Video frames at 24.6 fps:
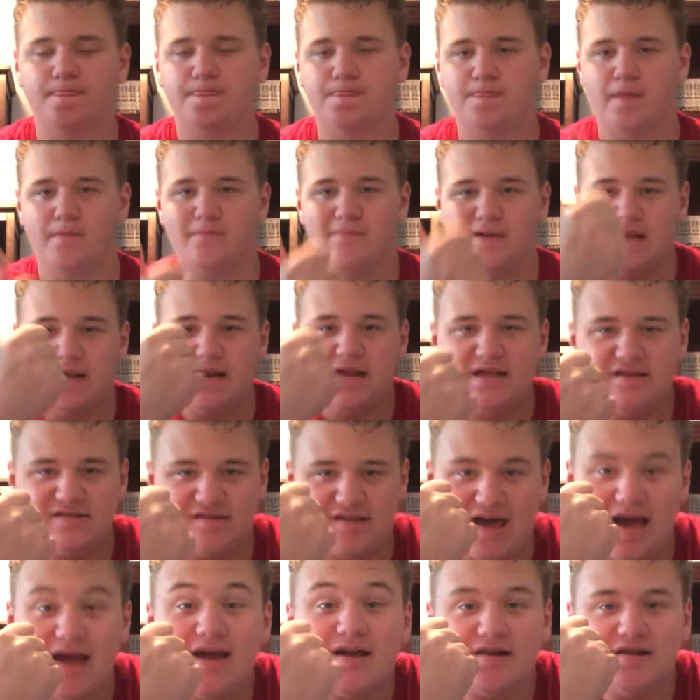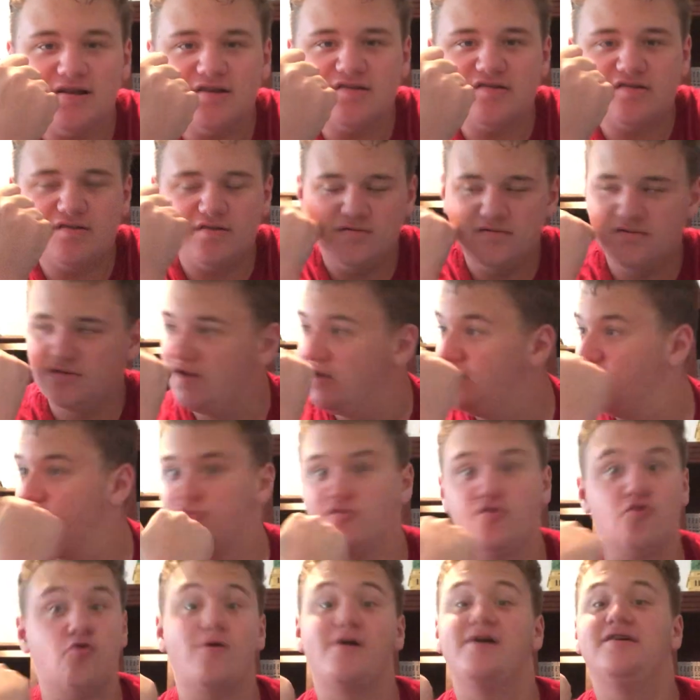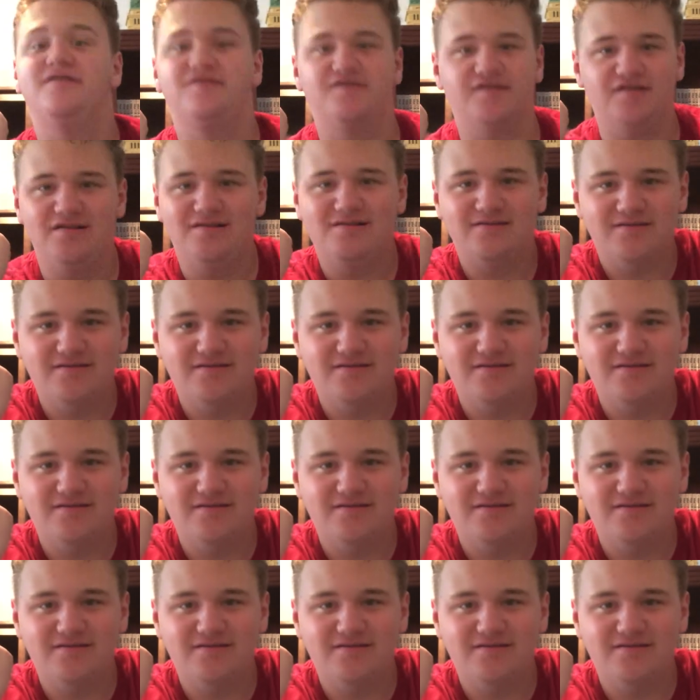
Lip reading: the main antagonist is crazy.